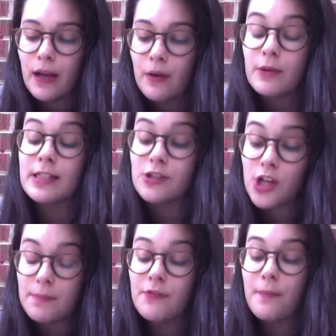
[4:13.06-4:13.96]
the
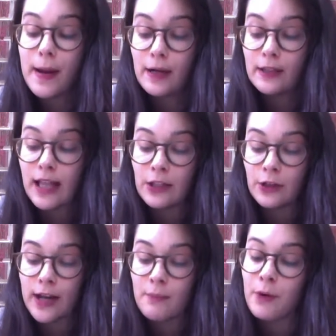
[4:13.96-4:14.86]
shape of a
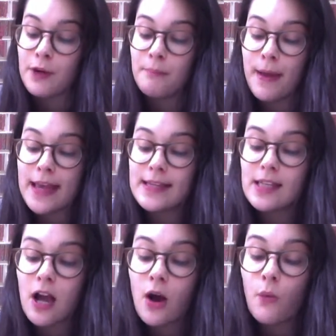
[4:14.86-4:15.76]
parallelogram with base
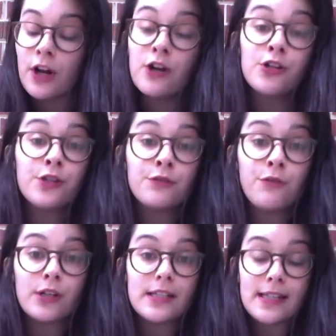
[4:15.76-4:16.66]

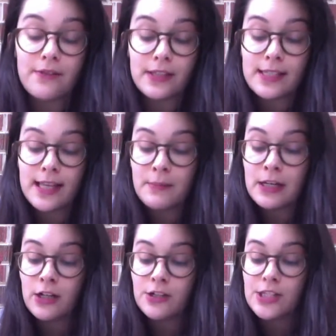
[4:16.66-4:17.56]
147
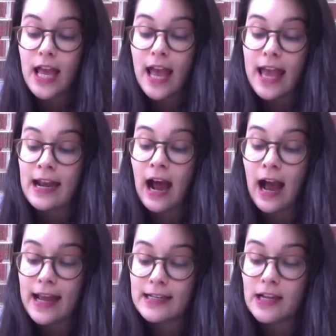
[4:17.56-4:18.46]
centimeters and
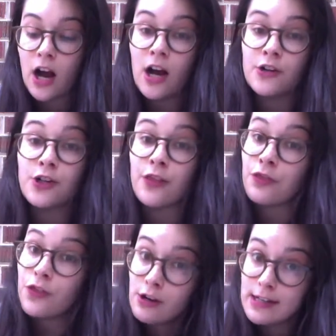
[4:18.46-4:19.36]
height
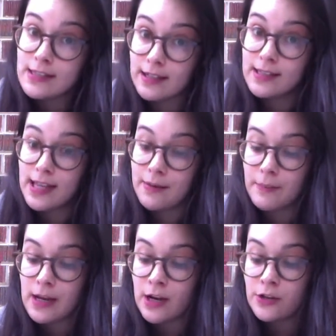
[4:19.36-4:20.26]
136
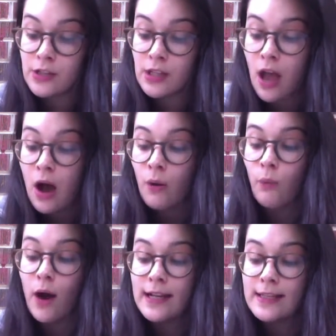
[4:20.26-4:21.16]
centimeters.
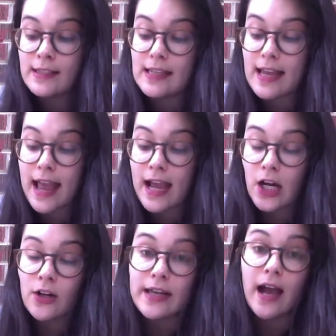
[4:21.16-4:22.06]
What is the
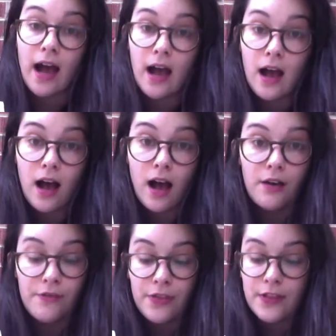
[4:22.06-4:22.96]
area
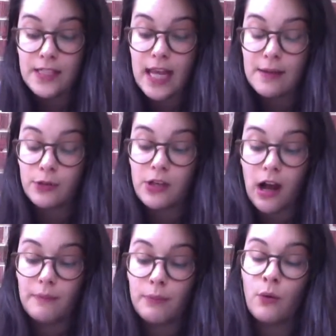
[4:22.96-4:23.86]
of the
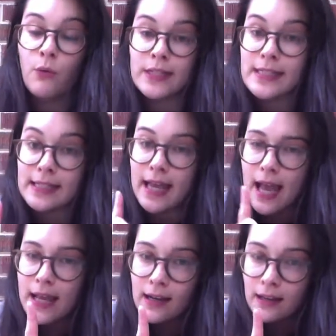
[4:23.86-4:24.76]
tabletop? Once again,